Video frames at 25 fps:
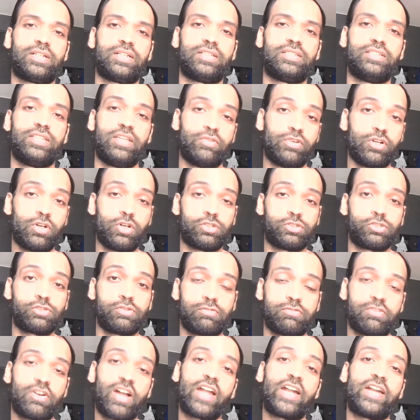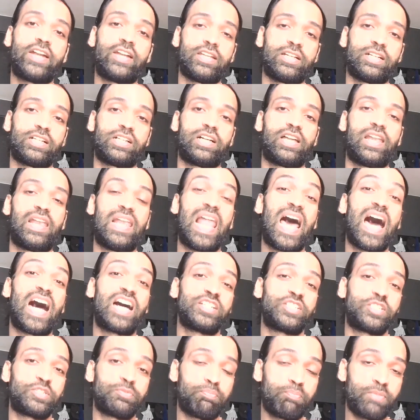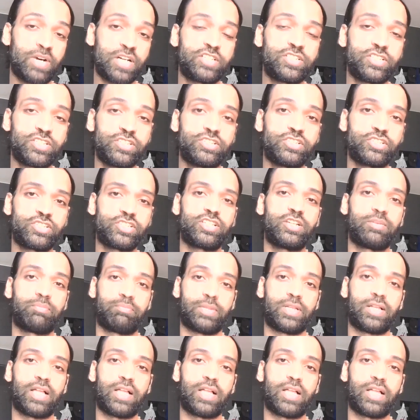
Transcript: they would also find a large merchant ship,